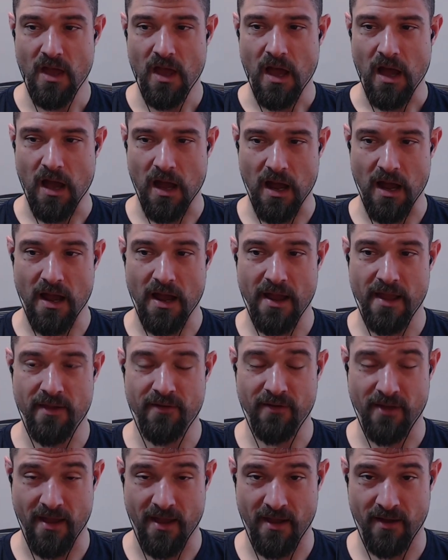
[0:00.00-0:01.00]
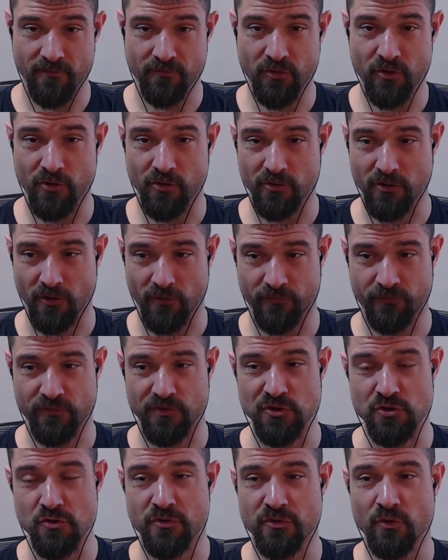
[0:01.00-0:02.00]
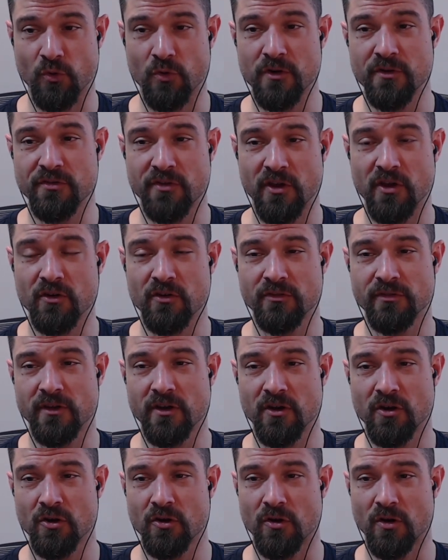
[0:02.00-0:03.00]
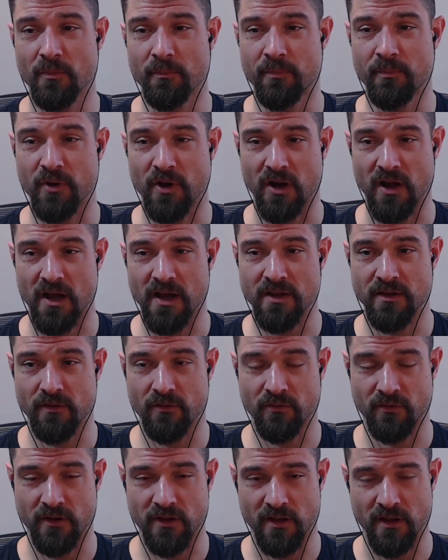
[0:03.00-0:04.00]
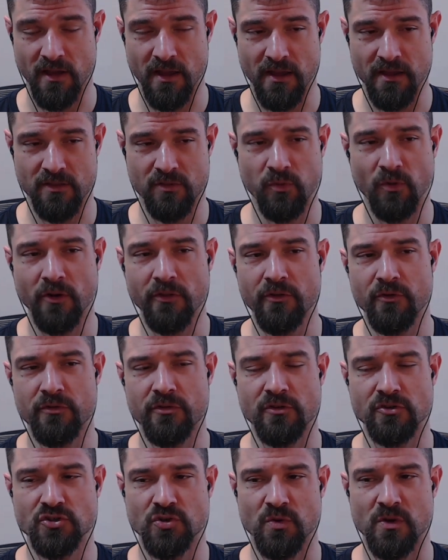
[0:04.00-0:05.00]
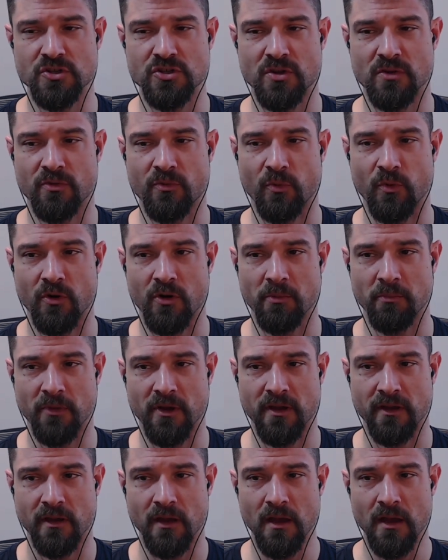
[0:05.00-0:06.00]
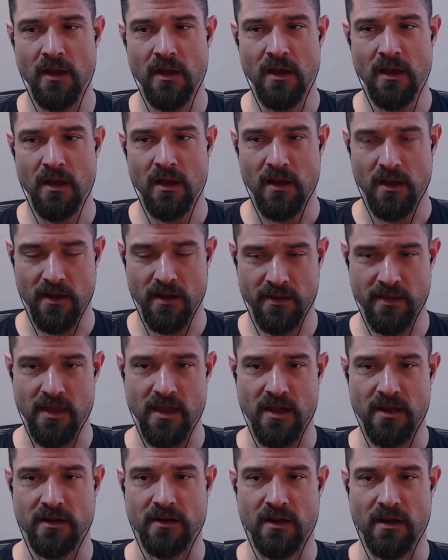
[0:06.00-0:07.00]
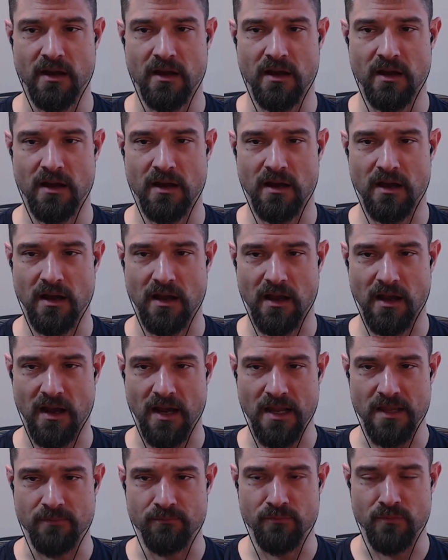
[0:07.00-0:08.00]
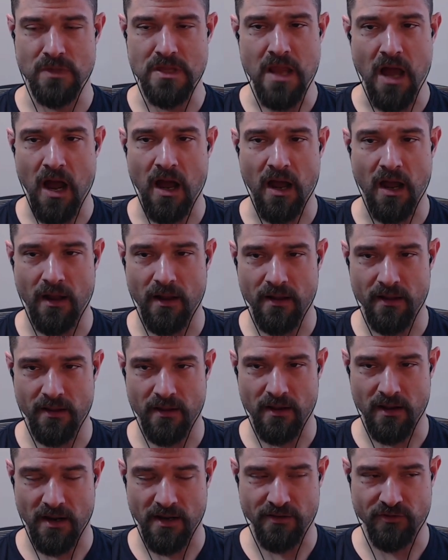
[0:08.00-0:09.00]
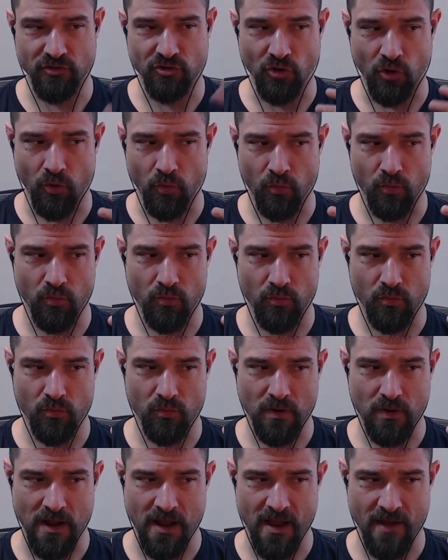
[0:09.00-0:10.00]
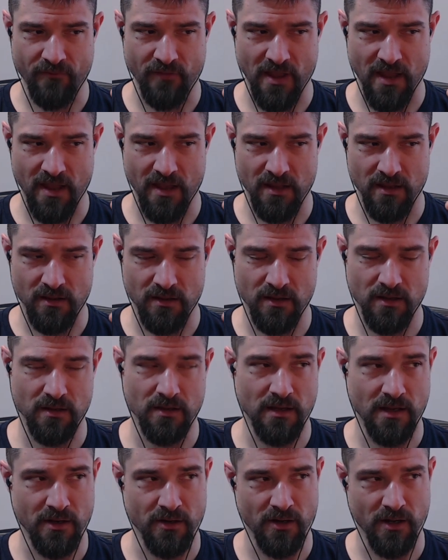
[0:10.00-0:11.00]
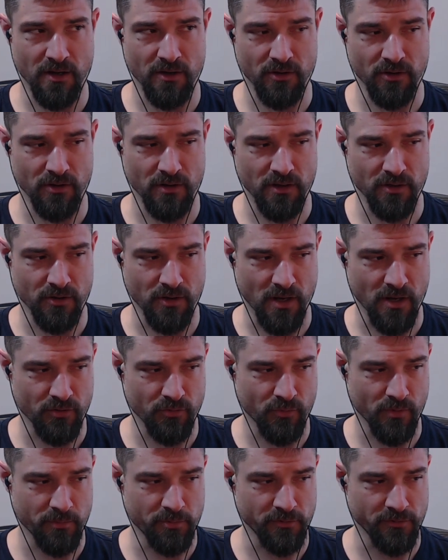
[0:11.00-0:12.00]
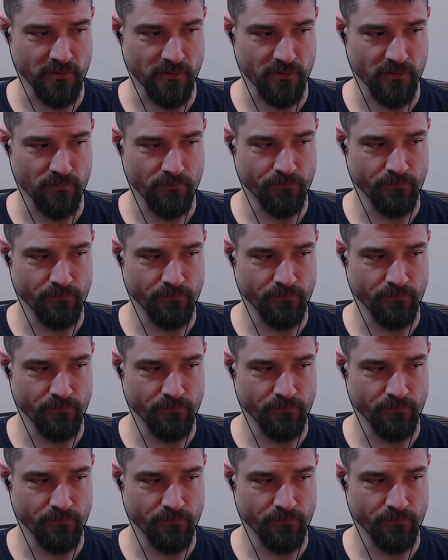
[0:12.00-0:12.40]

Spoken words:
I have heard a few stories here and there, but I like it's one of those situations where I'm like, again, not I don't have a how do I put this?